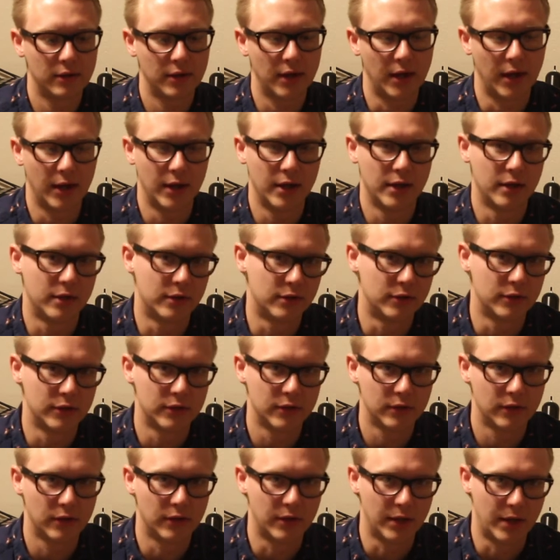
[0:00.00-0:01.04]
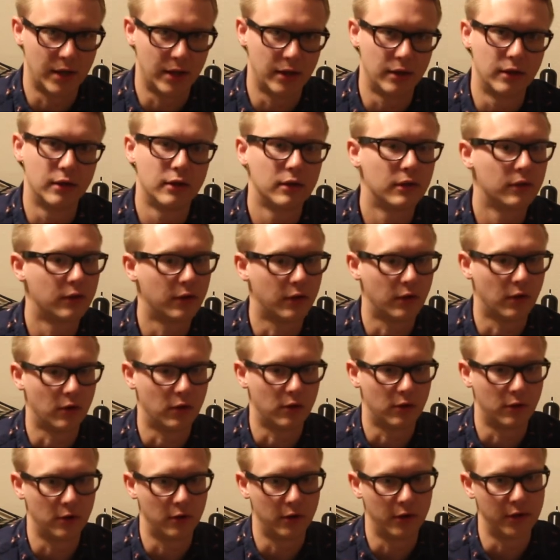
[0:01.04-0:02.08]
and then
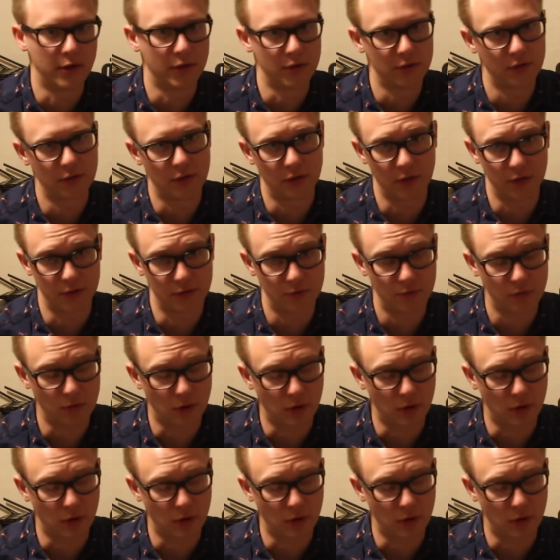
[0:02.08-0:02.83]
there's